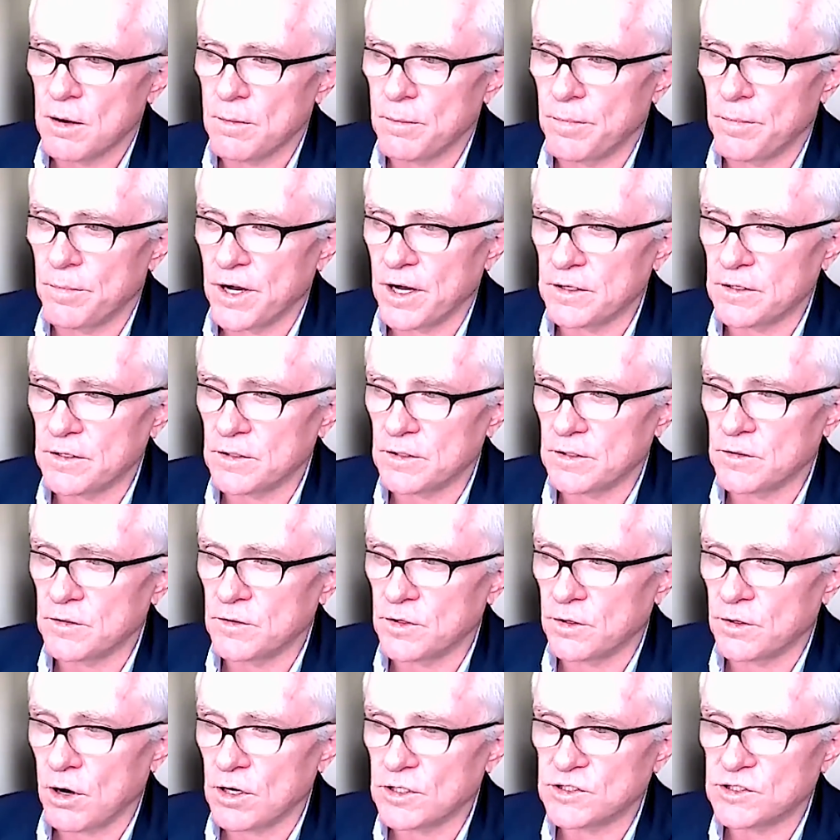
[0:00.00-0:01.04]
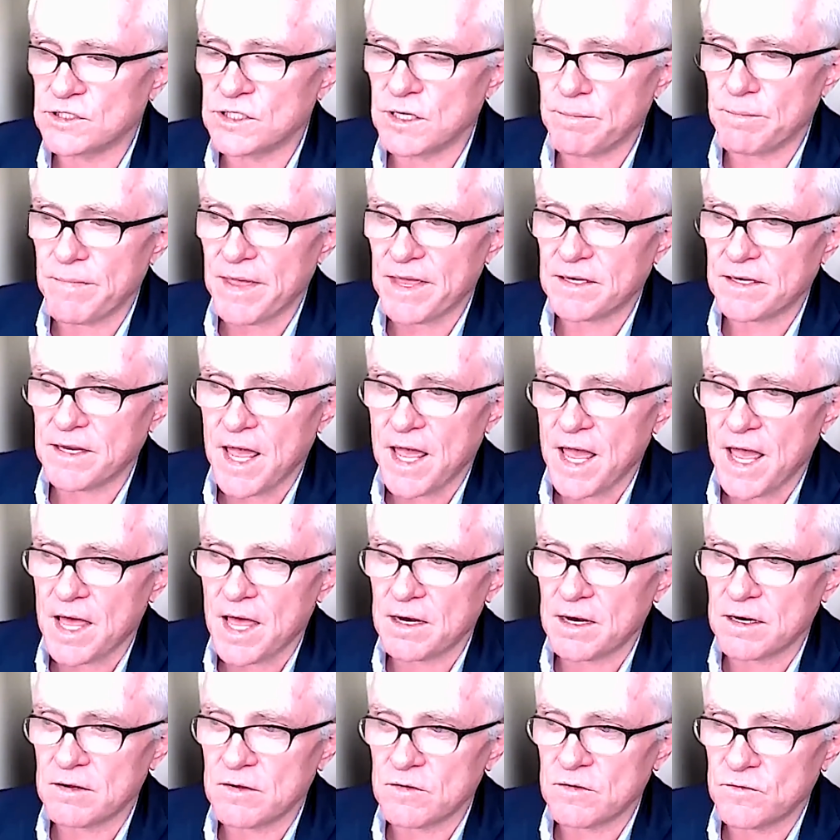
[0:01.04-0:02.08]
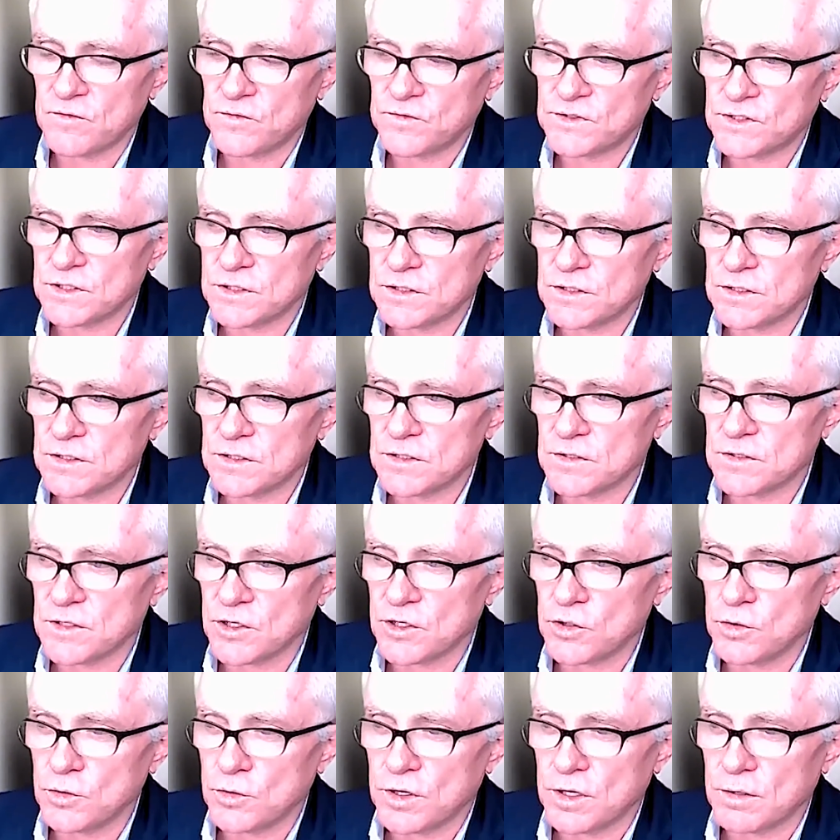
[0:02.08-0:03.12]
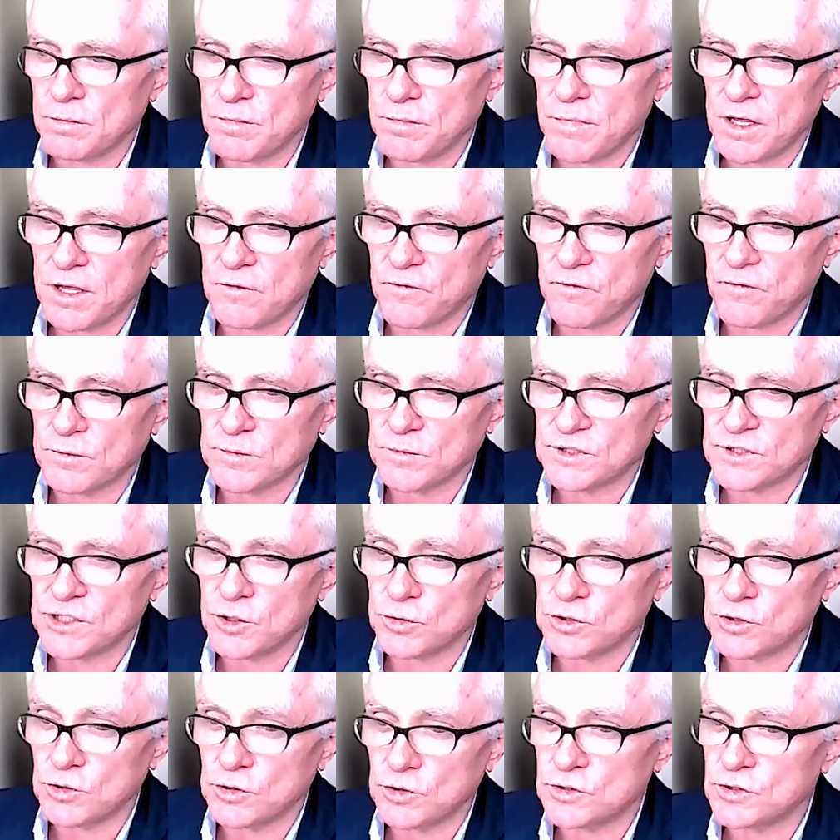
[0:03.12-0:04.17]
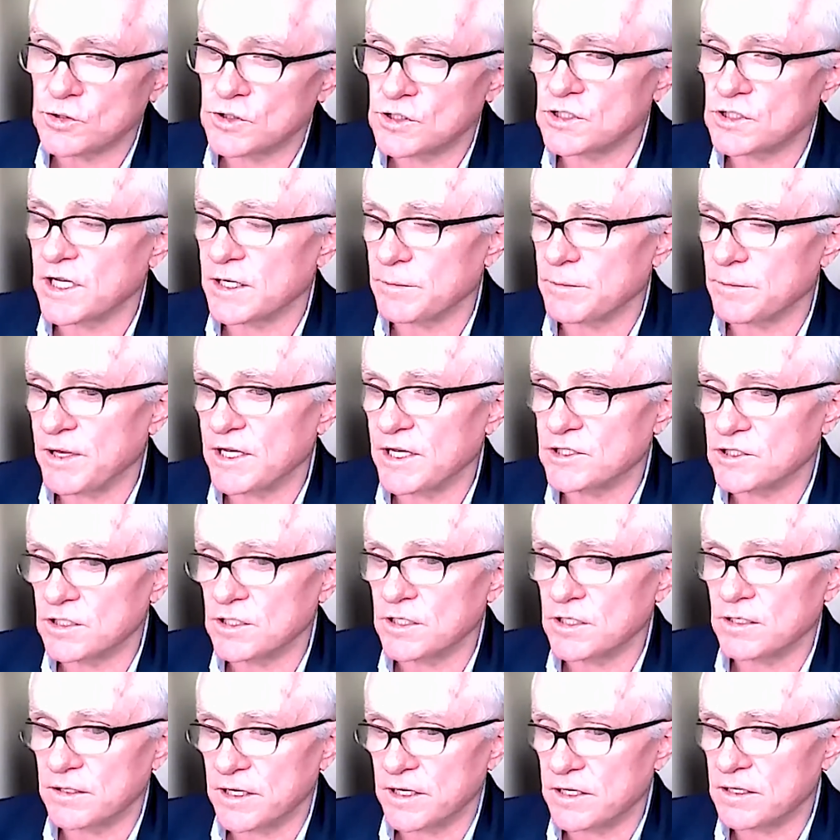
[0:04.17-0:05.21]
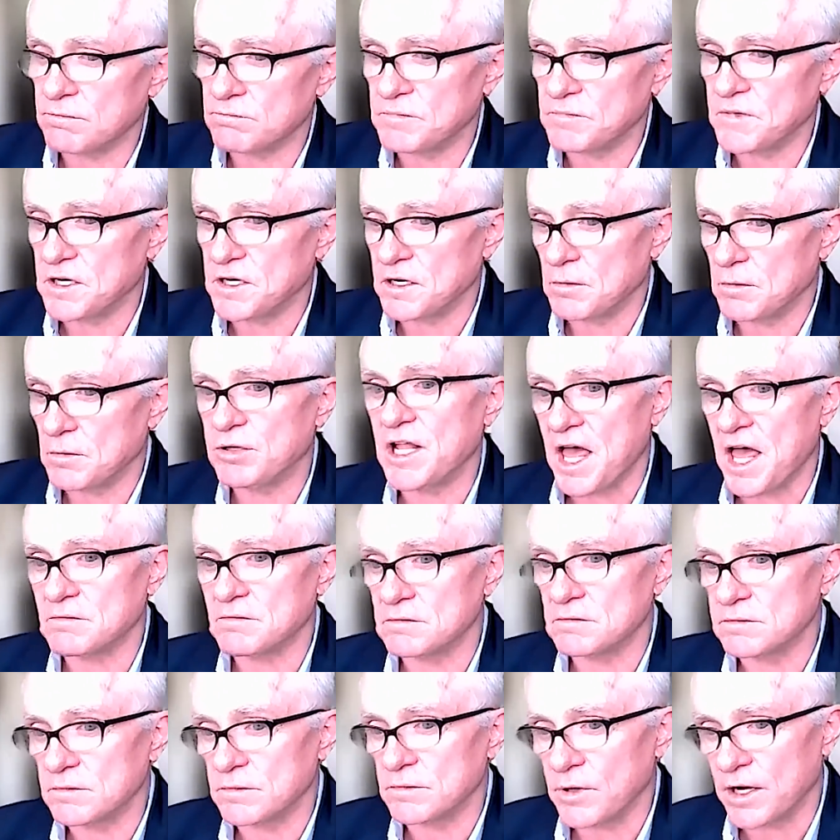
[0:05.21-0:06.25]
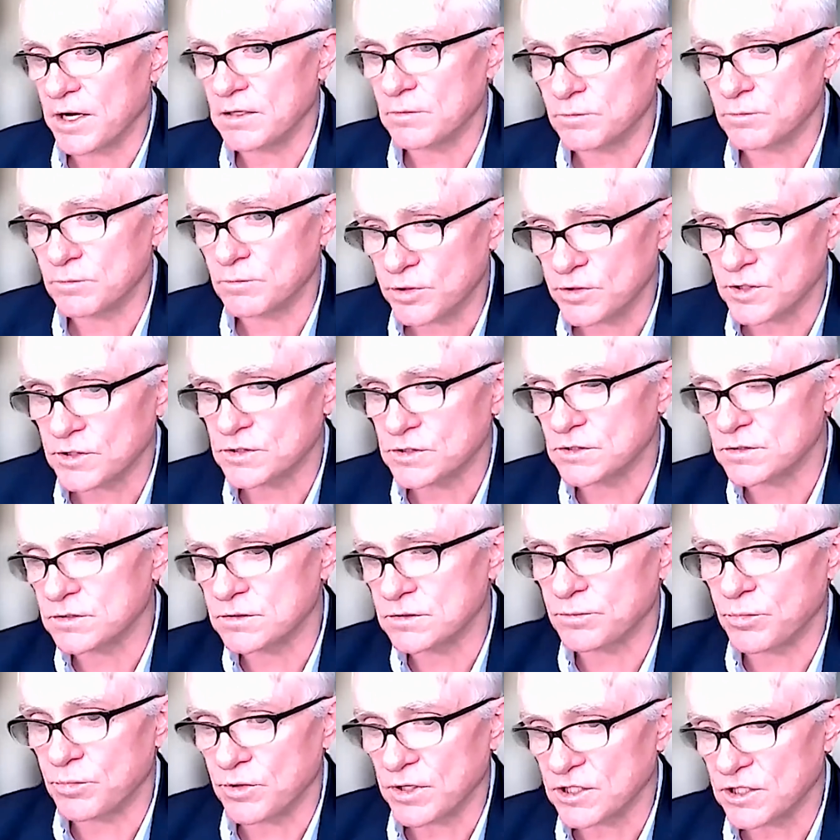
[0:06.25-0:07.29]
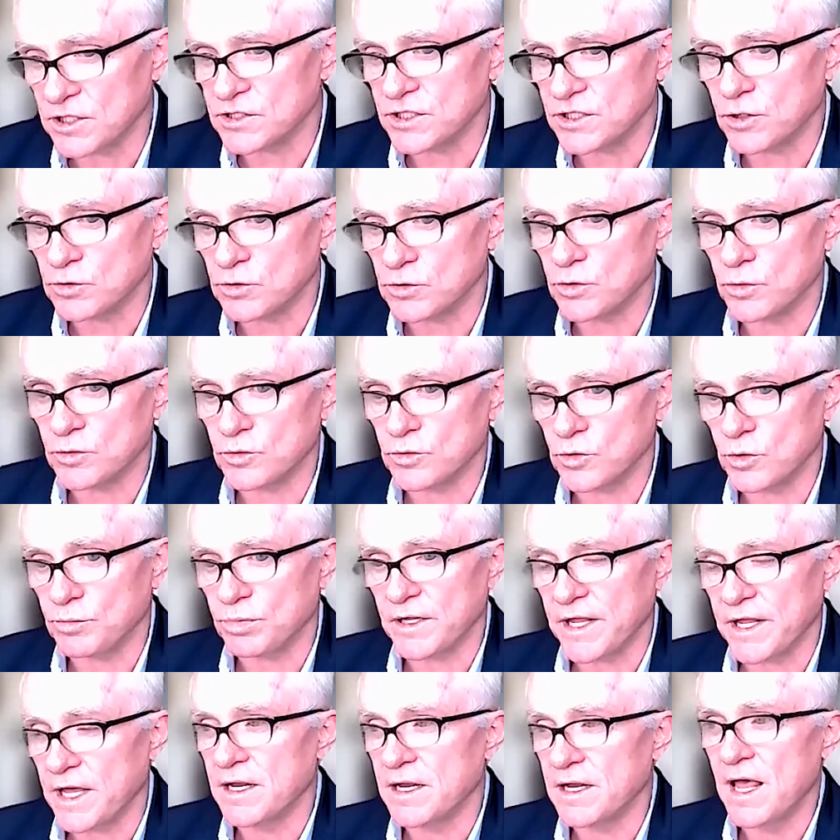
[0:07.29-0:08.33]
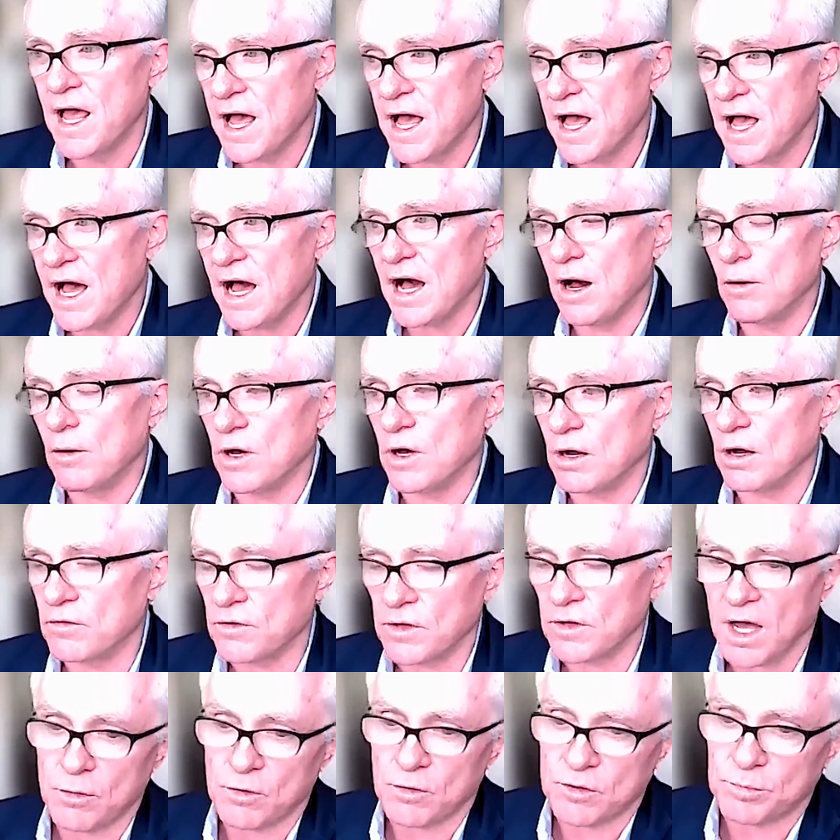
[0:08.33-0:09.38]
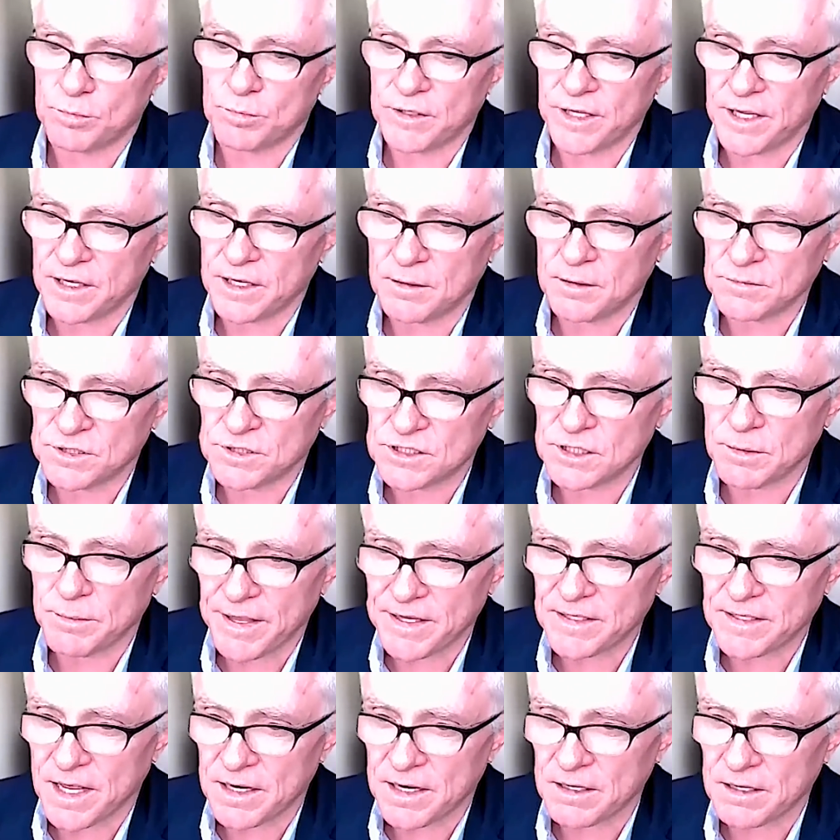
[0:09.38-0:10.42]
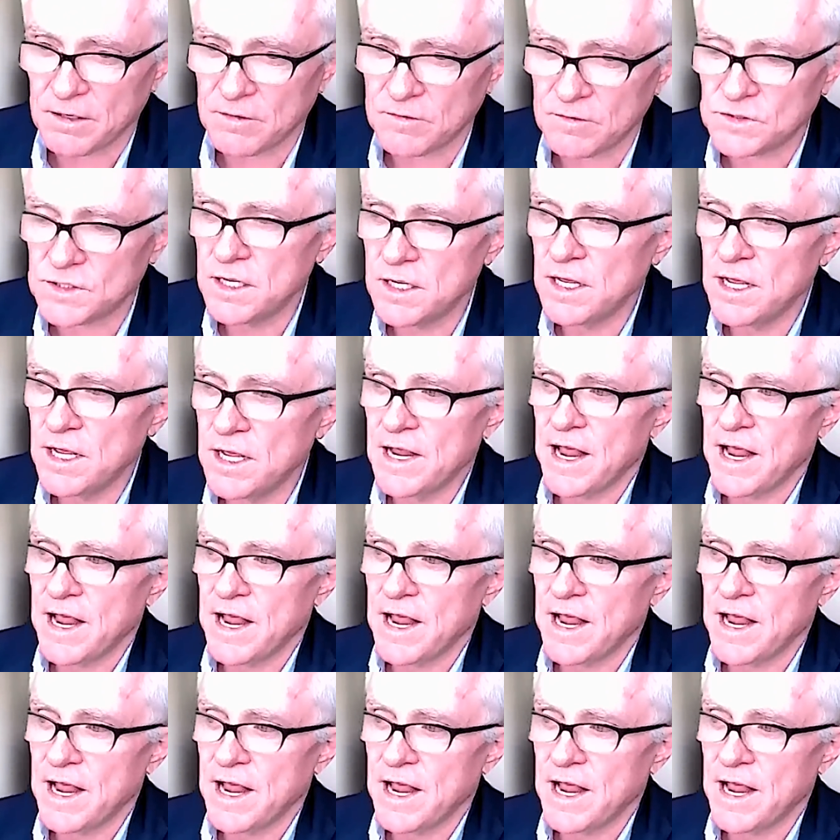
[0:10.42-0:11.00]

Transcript: But there are cement additives that you can make from C O two. So this is like basically in a, in a plant, right? Put this, bring the C O two into a plant. Out, out, of, out of the plant comes cement additives.